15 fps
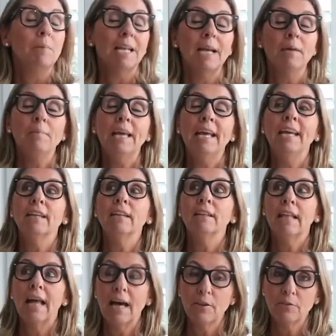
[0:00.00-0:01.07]
But I paid
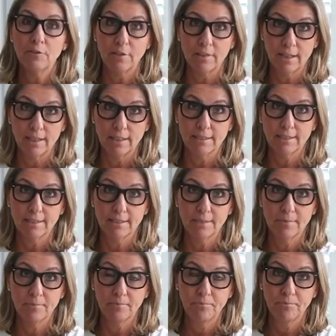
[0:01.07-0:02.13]
a lot for
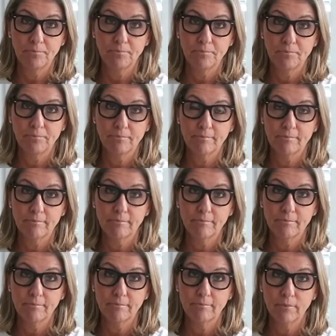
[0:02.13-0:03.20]
this.
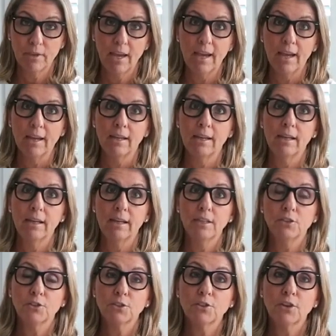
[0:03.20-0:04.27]
Okay,
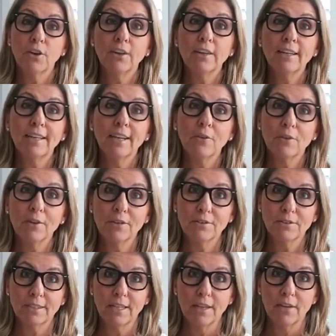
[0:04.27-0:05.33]
as you're starting to get rid
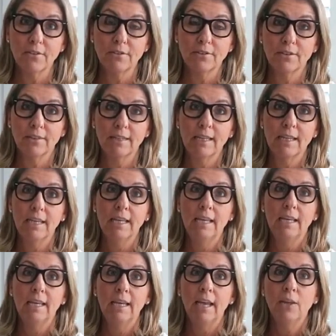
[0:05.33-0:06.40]
of stuff
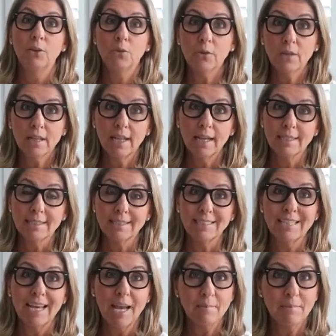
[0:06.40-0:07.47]
and you realize
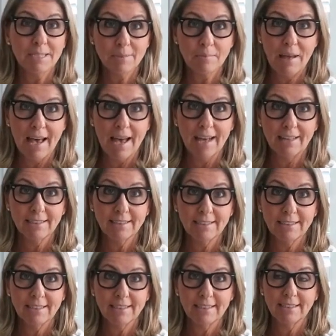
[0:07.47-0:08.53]
that time has
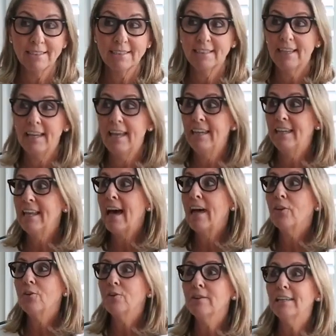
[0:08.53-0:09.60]
passed and
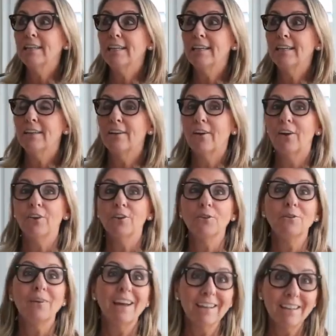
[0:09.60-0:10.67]
not only are
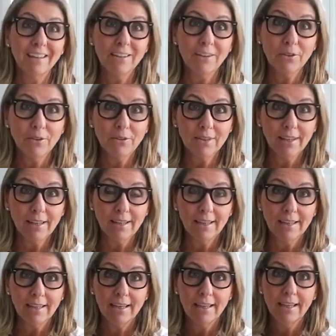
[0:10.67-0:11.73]
you not going to use
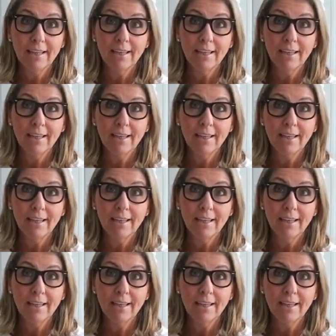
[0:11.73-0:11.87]
it,